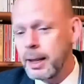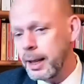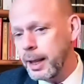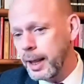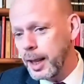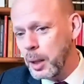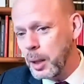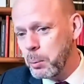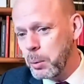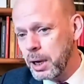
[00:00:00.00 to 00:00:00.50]

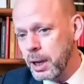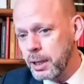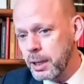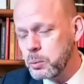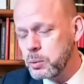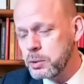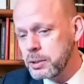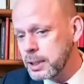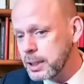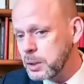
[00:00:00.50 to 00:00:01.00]
Um, and I
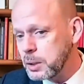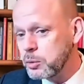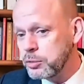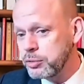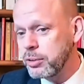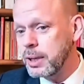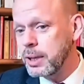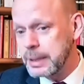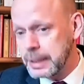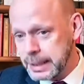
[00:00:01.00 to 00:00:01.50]
would think you would
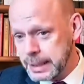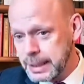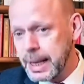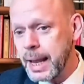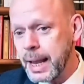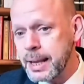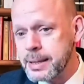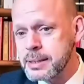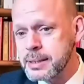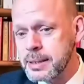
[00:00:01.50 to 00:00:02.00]
find that
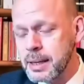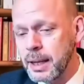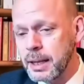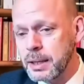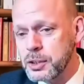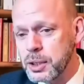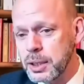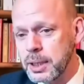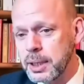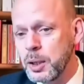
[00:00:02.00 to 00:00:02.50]
yes,
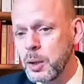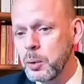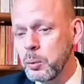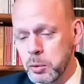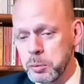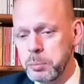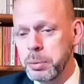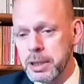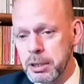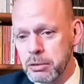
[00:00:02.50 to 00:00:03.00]
actually,
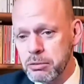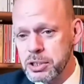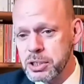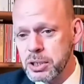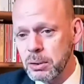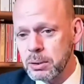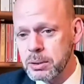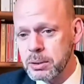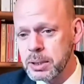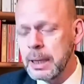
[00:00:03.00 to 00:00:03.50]
would be the
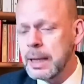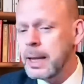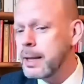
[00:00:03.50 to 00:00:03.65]
result.